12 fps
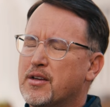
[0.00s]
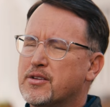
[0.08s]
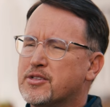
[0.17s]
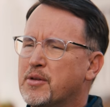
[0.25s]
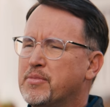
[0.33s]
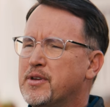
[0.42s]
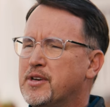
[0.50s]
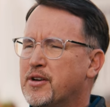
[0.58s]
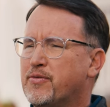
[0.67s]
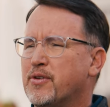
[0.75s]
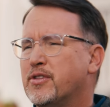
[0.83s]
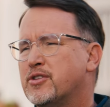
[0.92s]
Something
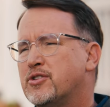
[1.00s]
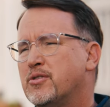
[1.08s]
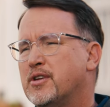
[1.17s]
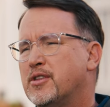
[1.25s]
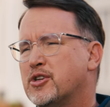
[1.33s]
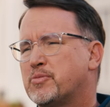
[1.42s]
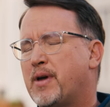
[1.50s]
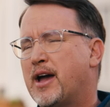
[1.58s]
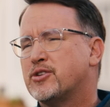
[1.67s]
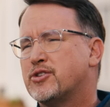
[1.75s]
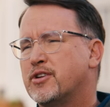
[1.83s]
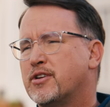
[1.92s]
different that you did this
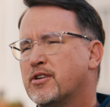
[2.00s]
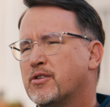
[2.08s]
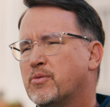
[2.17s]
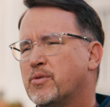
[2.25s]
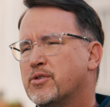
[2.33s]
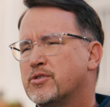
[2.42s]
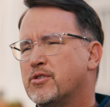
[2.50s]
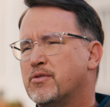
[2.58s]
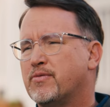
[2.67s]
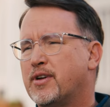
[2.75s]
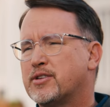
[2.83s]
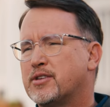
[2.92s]
past year was you
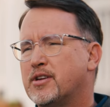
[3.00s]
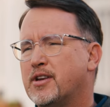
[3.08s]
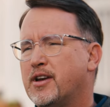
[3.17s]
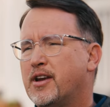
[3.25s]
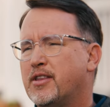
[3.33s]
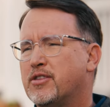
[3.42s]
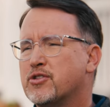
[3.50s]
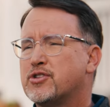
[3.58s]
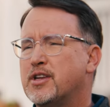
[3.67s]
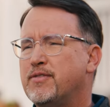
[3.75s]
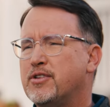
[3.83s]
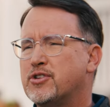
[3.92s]
invested in this
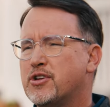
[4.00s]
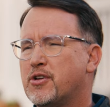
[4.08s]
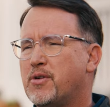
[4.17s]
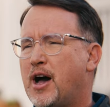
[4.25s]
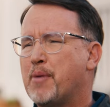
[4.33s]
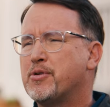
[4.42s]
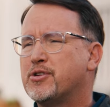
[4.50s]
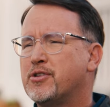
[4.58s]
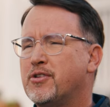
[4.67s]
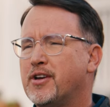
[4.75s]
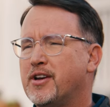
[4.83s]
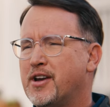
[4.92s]
TV show,
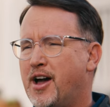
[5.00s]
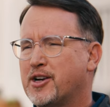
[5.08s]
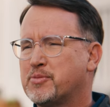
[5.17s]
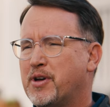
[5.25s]
Opportunity Knocks